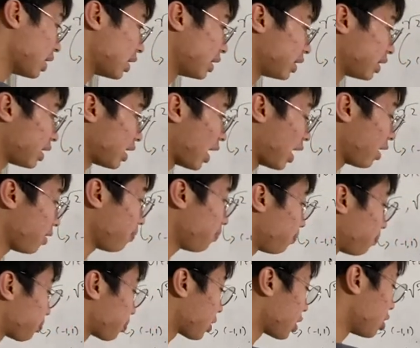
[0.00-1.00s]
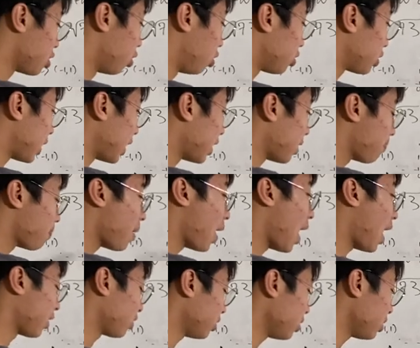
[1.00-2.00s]
in the end you'll get a
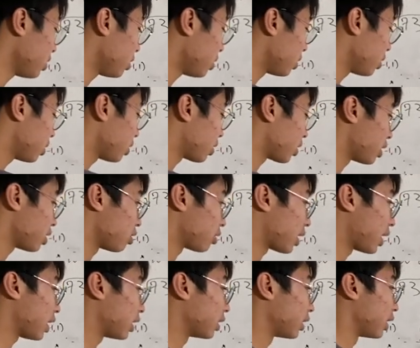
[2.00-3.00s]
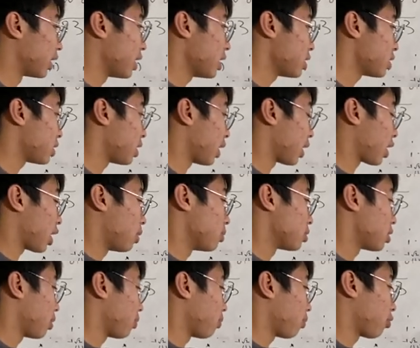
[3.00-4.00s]
pathing you'll get a list that
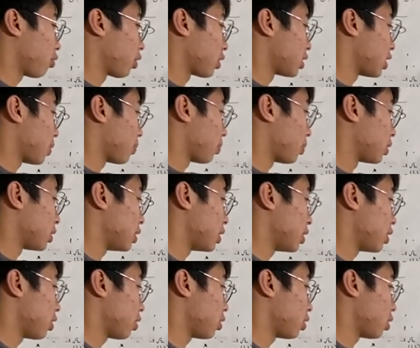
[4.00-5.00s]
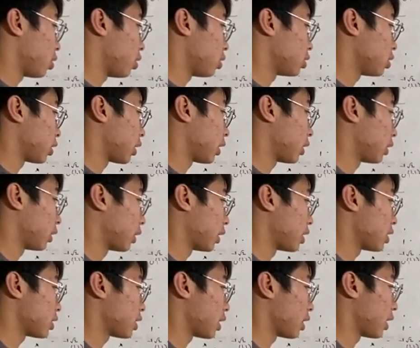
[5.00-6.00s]
comes up for example here you'll also get a
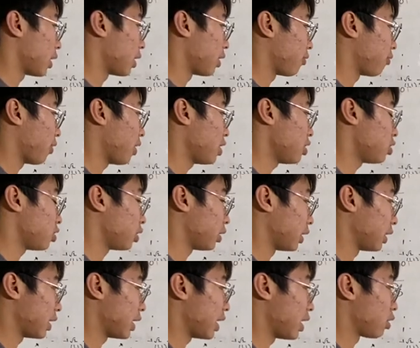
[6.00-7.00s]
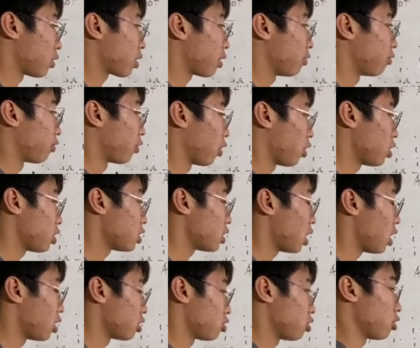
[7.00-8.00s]
list and then eventually it'll converge
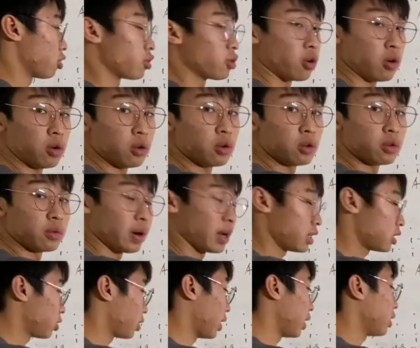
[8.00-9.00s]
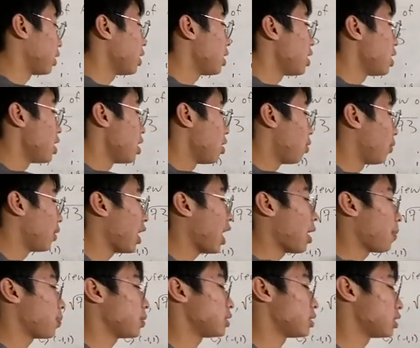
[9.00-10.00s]
onto your goal right so then what
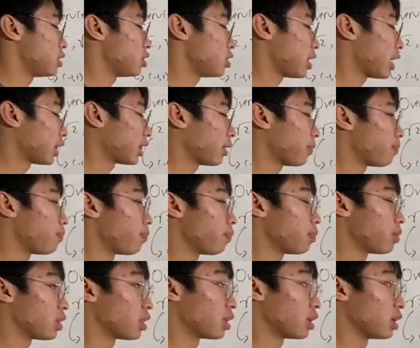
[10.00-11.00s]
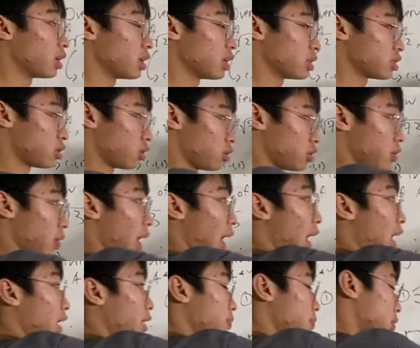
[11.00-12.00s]
happens is you get the, the so you
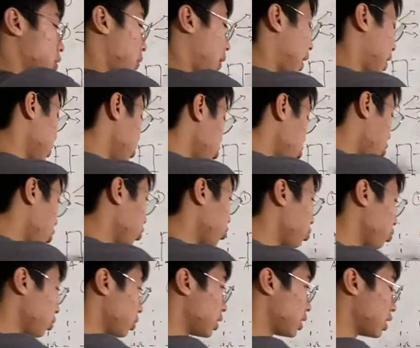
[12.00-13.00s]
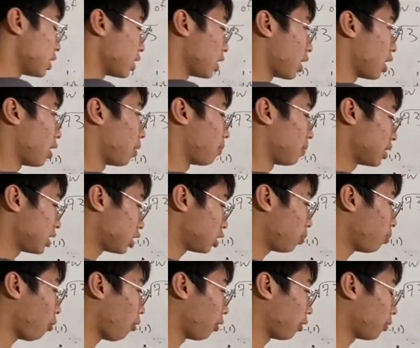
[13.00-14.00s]
add up so as you go through the um,
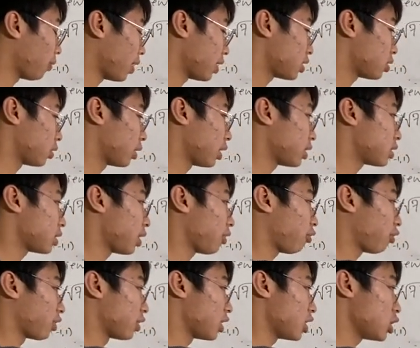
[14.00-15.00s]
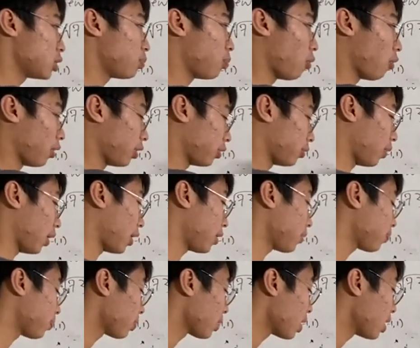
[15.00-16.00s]
each point right so let's say for this point
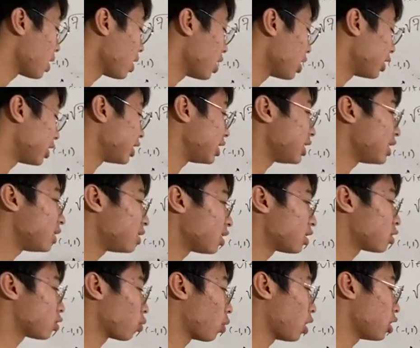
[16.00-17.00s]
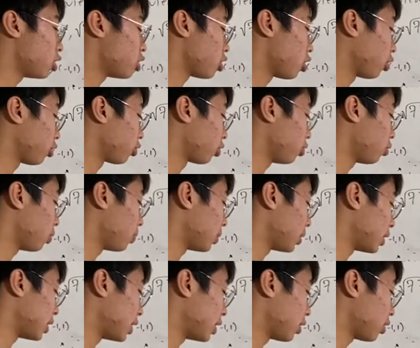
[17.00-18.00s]
right the easiest way to go through would
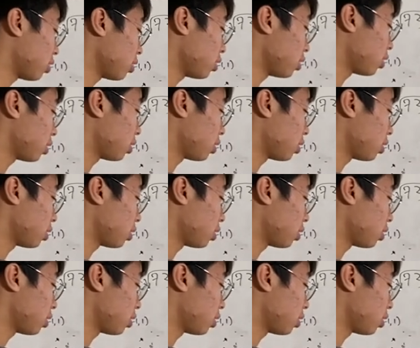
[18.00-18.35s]
be here